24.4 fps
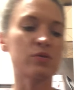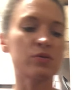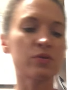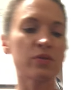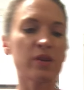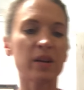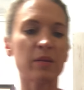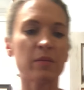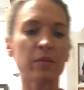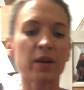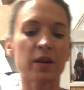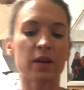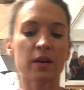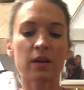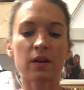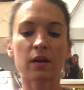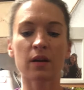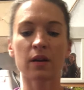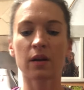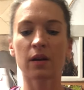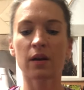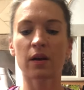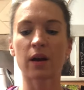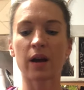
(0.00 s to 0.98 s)
treatment,
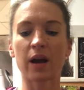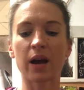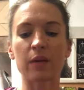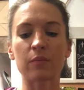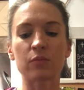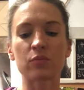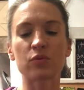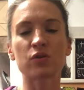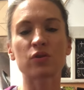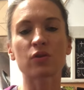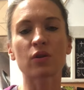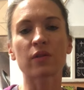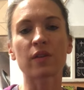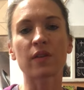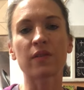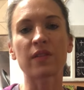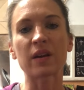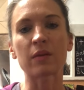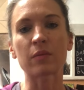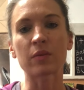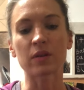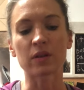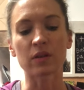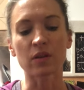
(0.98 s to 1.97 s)
I'm sure that
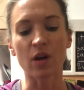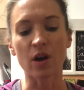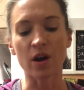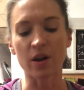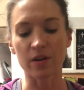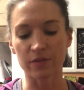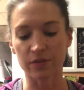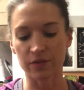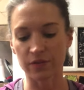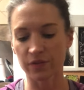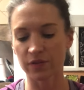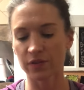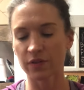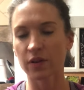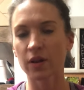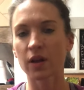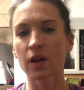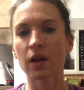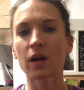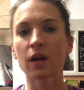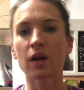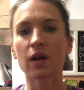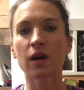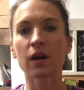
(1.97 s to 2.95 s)
they would love,
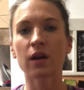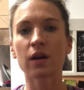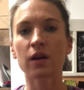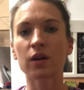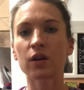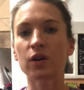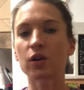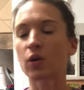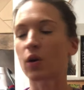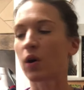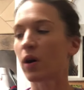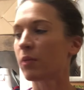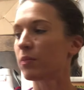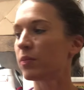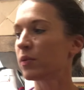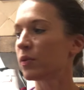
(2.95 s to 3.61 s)
you know, a